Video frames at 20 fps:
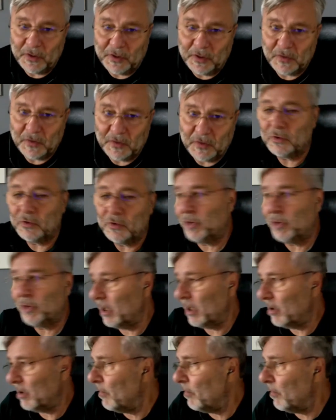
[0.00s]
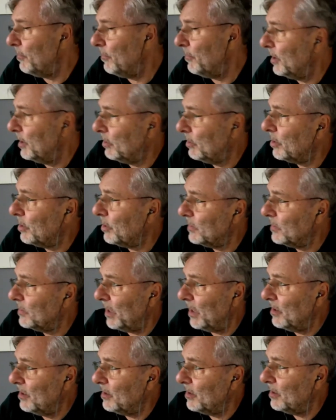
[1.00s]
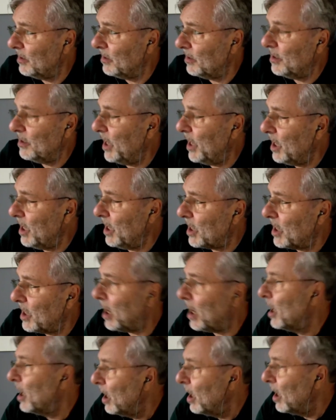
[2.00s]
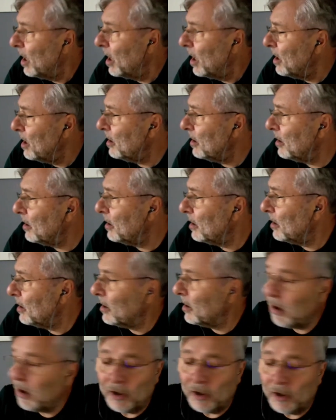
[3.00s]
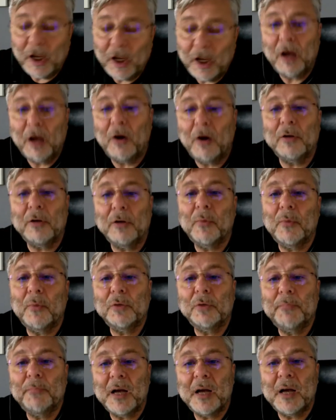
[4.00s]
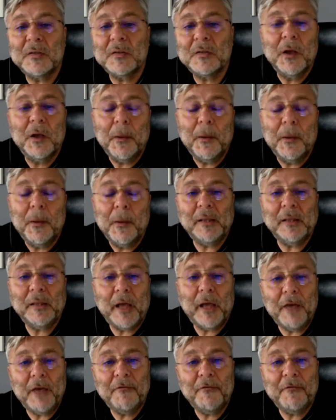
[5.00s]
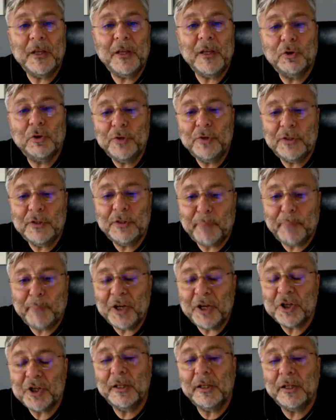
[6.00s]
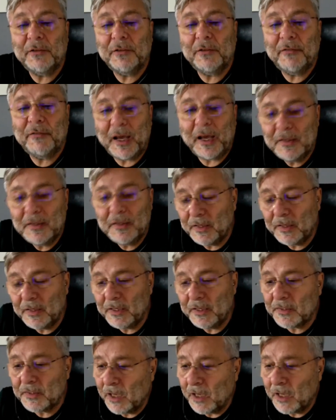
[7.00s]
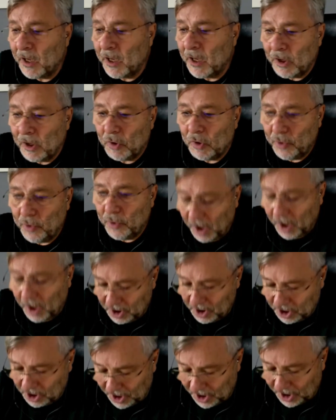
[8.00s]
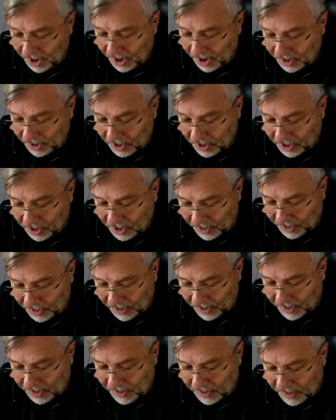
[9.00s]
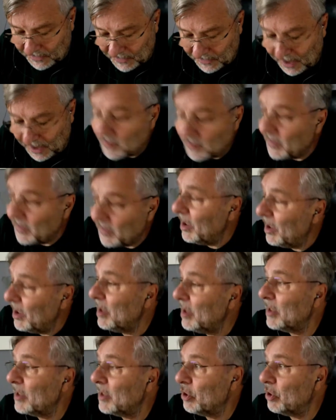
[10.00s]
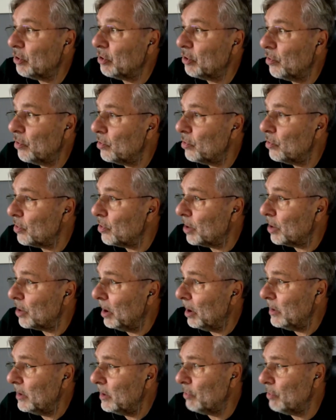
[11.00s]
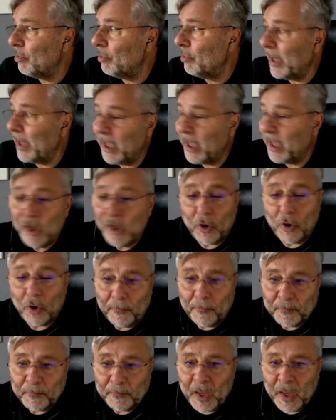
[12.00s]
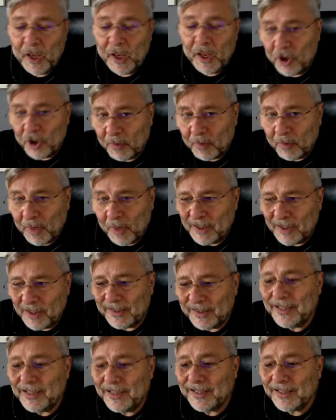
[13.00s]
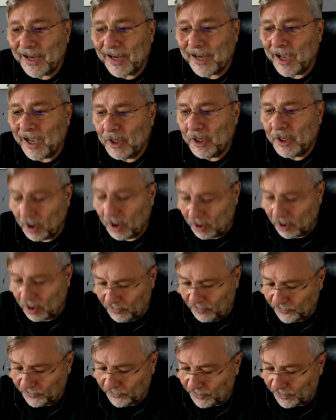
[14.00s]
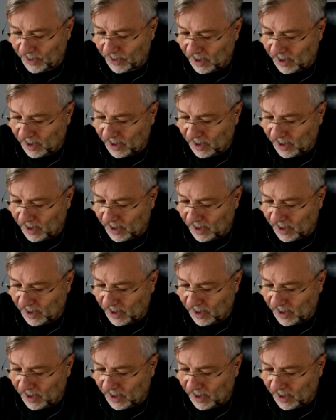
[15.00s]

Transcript: For instance, you can convert or send data on Modbus, but having two special devices who exchange the data through radio. Normally, this kind of